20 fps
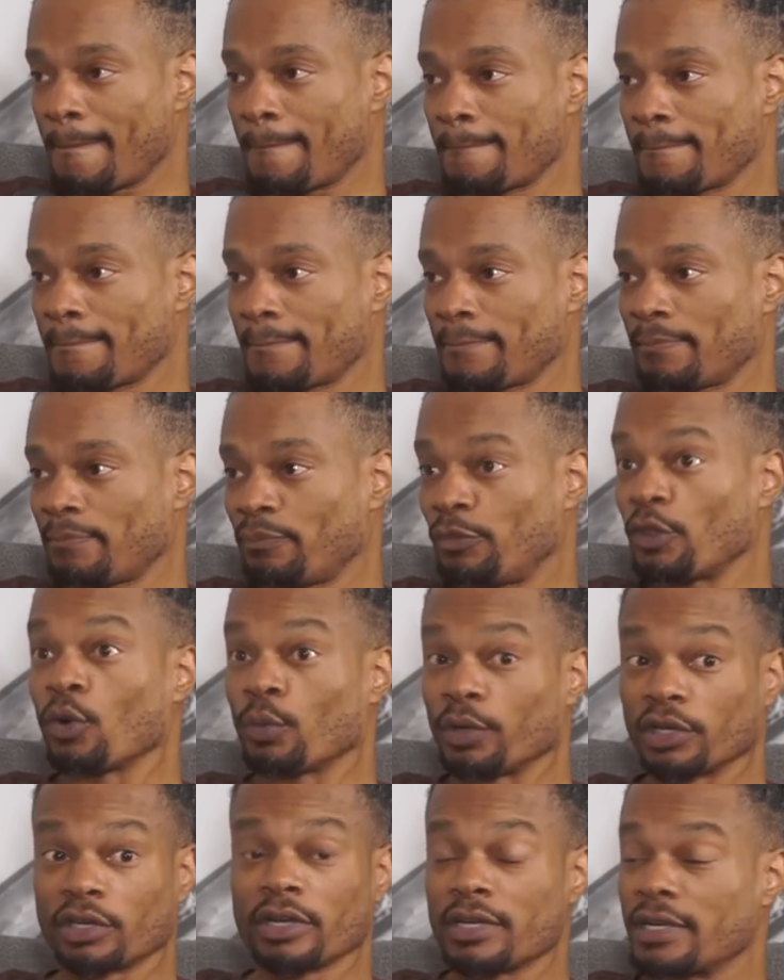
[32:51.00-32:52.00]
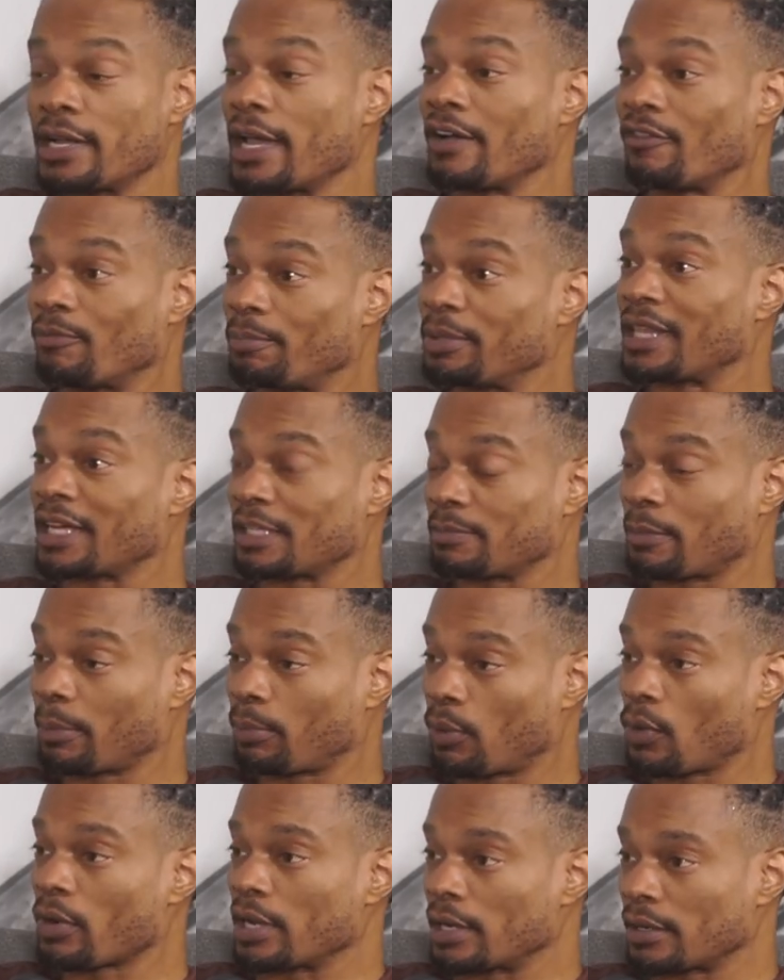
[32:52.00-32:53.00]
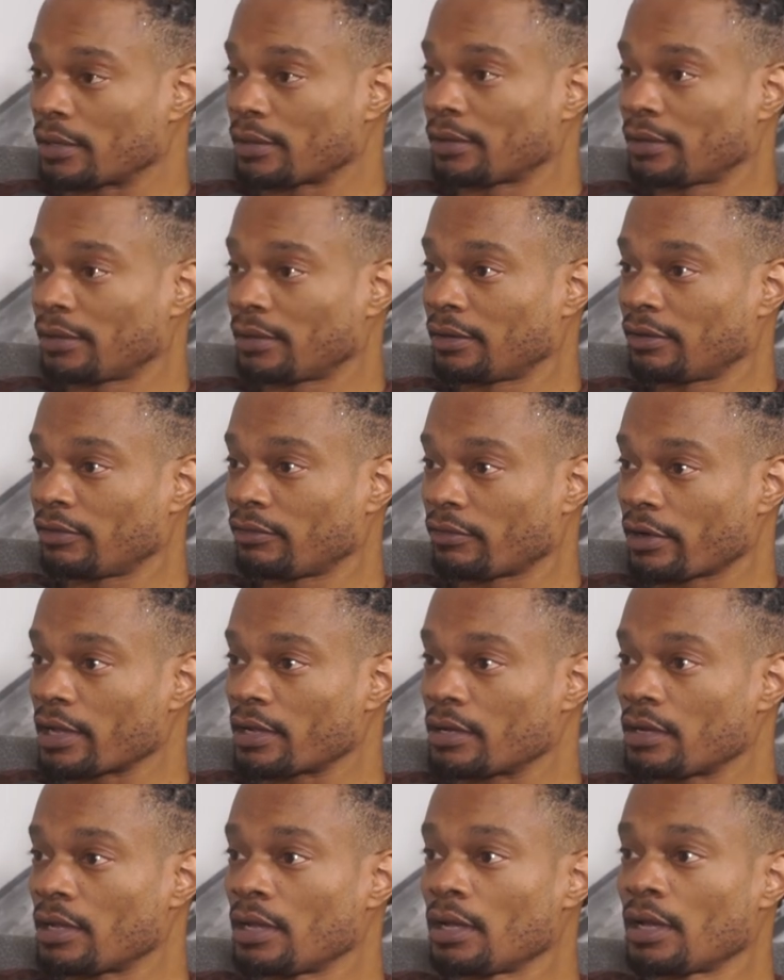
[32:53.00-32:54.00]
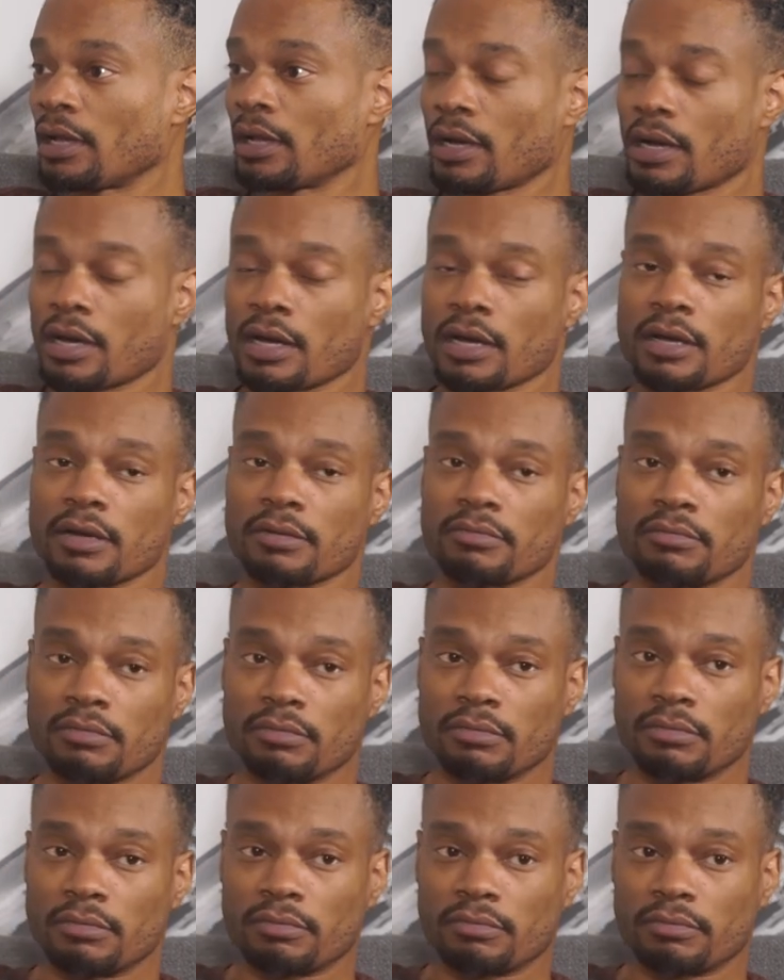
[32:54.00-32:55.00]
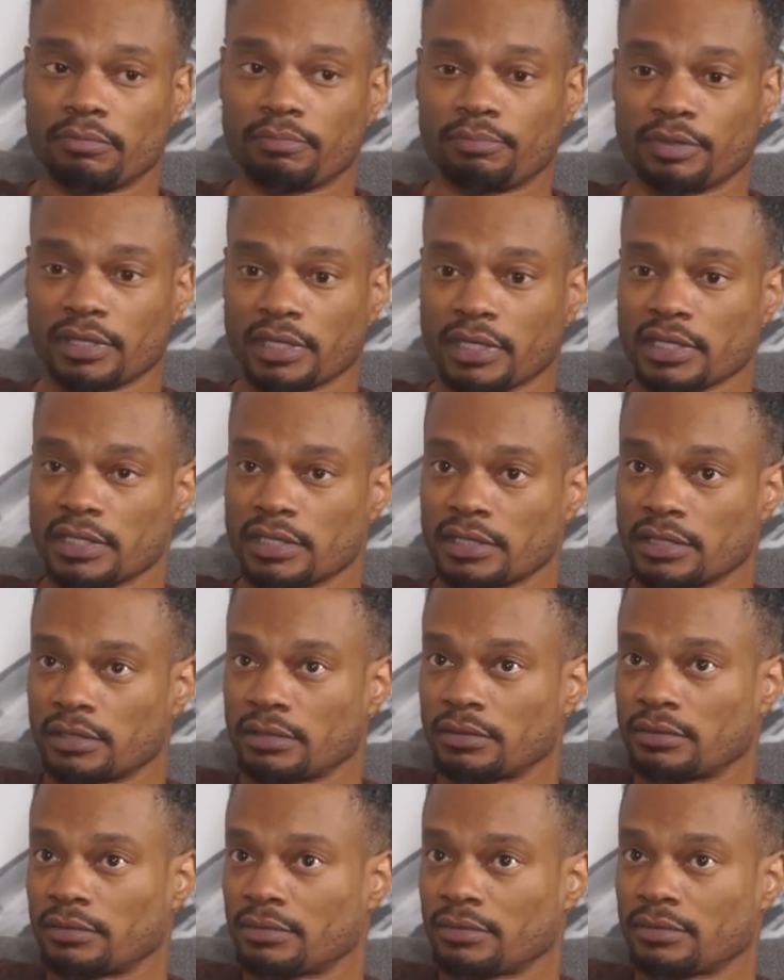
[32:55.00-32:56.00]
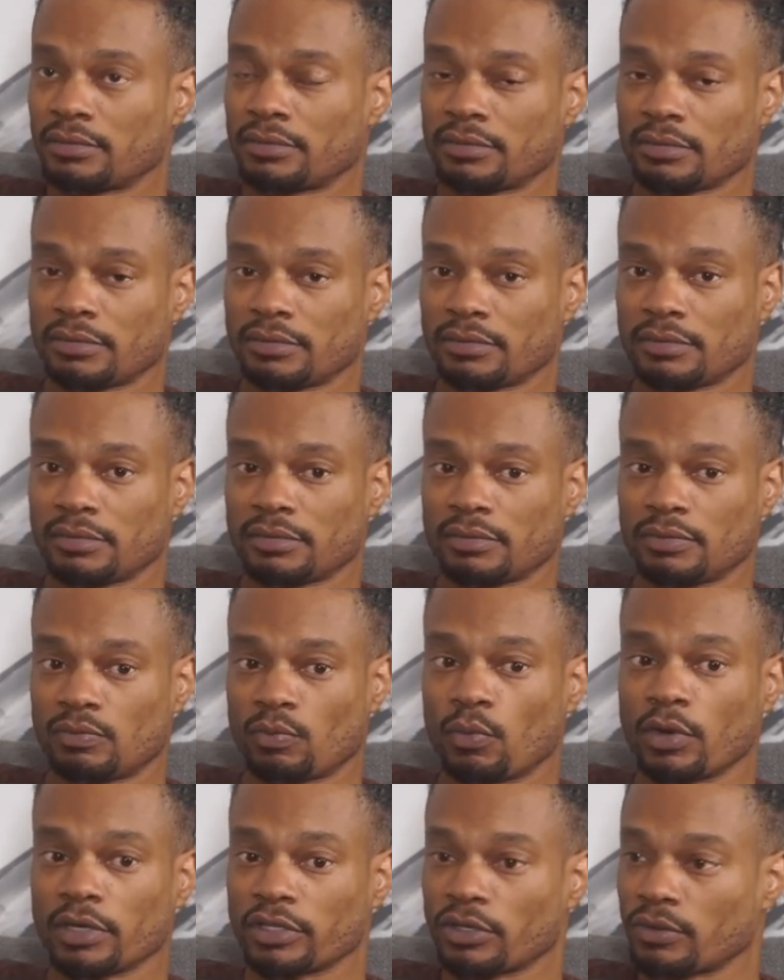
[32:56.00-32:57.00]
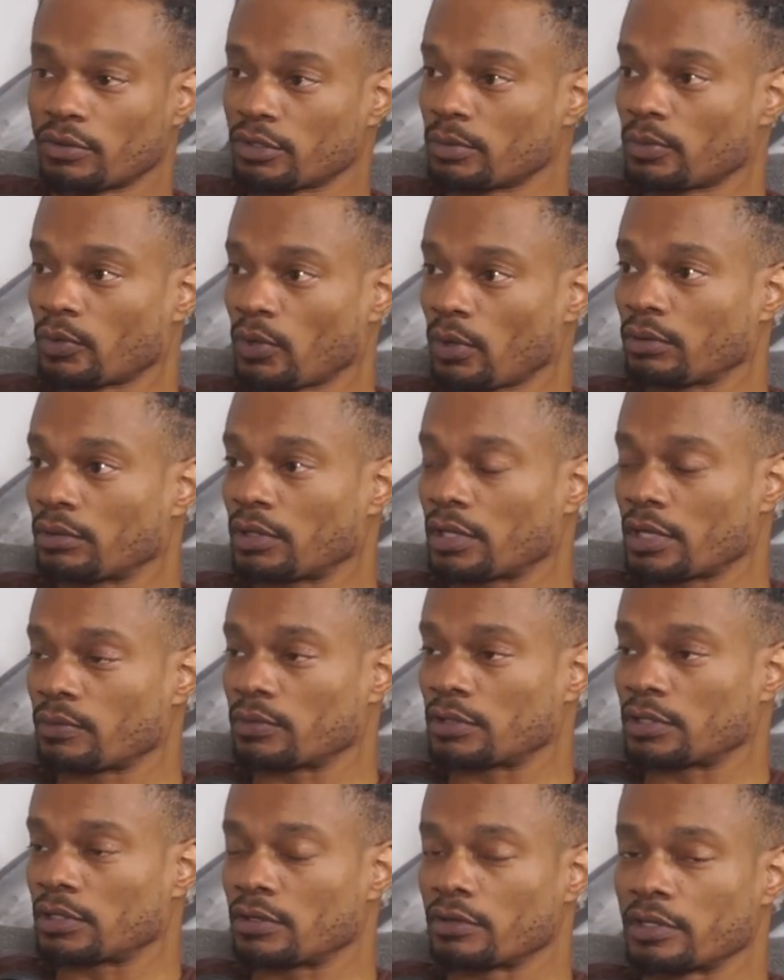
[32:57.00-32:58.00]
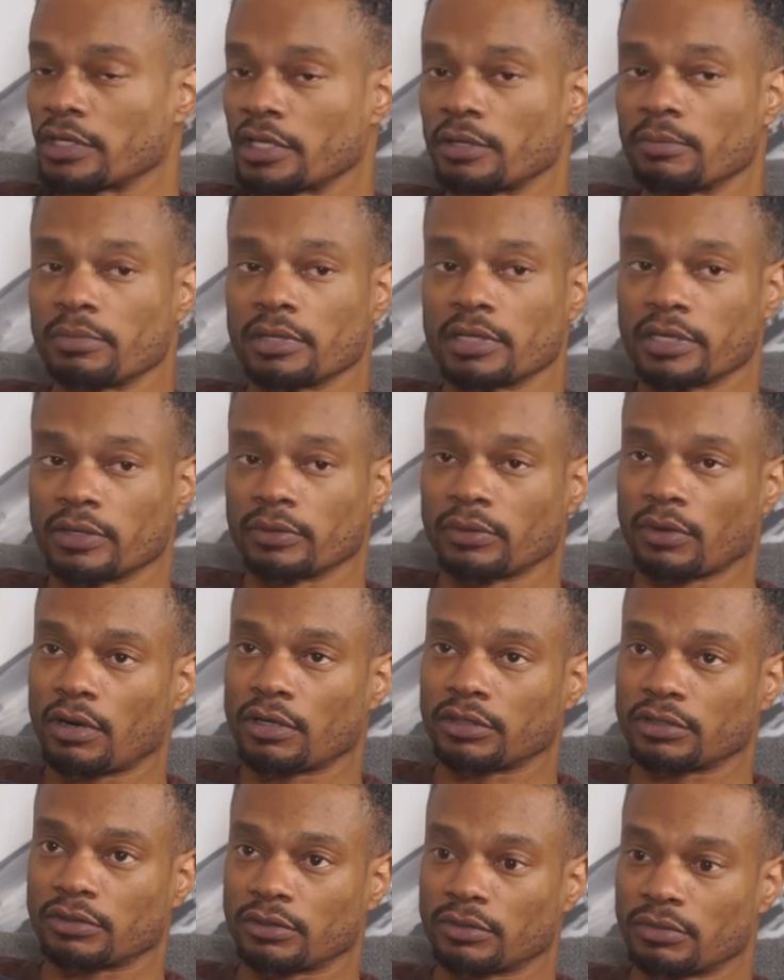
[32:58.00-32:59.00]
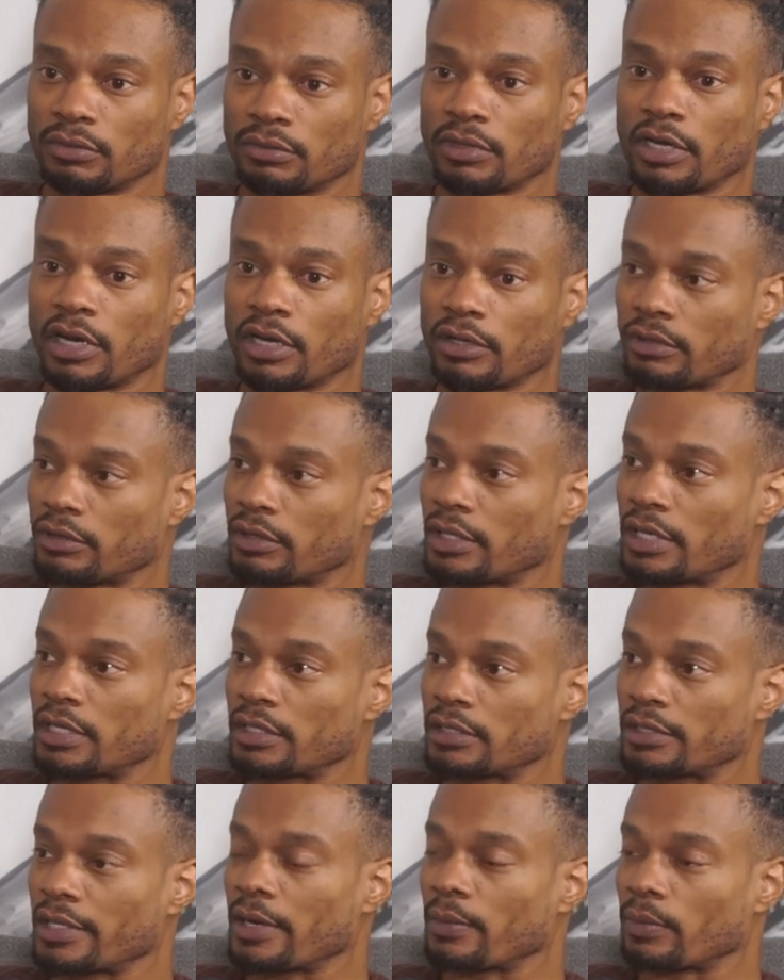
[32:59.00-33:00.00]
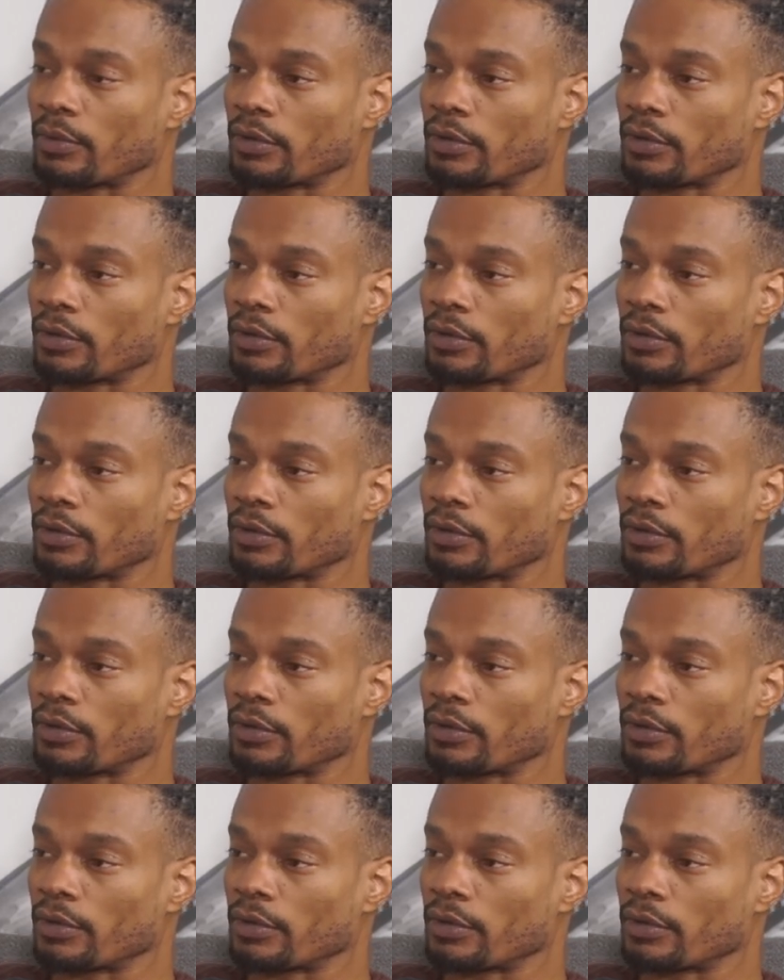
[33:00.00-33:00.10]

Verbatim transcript: Okay. No, we couldn't have, but that's my point, right? um, because one there was some growth that was still needed, but there were also mm -hmm. other things that